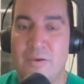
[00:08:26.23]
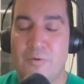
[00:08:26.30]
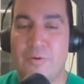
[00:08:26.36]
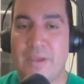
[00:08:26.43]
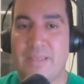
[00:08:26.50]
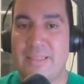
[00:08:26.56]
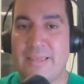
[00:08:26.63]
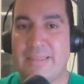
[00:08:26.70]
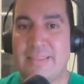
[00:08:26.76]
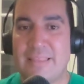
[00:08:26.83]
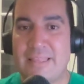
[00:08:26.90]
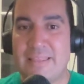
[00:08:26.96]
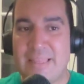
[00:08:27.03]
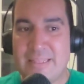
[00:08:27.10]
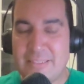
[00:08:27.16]
Okay, like
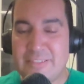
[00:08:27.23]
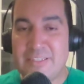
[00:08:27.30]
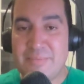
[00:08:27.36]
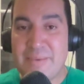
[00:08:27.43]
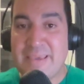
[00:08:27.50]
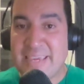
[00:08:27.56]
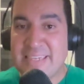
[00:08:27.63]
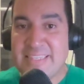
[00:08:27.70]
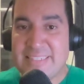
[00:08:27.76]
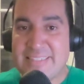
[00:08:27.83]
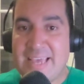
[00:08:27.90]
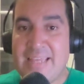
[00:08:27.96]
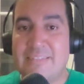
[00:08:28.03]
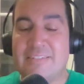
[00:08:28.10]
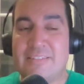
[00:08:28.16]
that doesn't make any
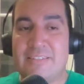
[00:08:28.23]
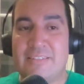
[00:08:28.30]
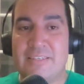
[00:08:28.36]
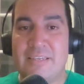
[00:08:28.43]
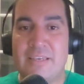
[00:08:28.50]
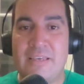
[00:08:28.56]
sense.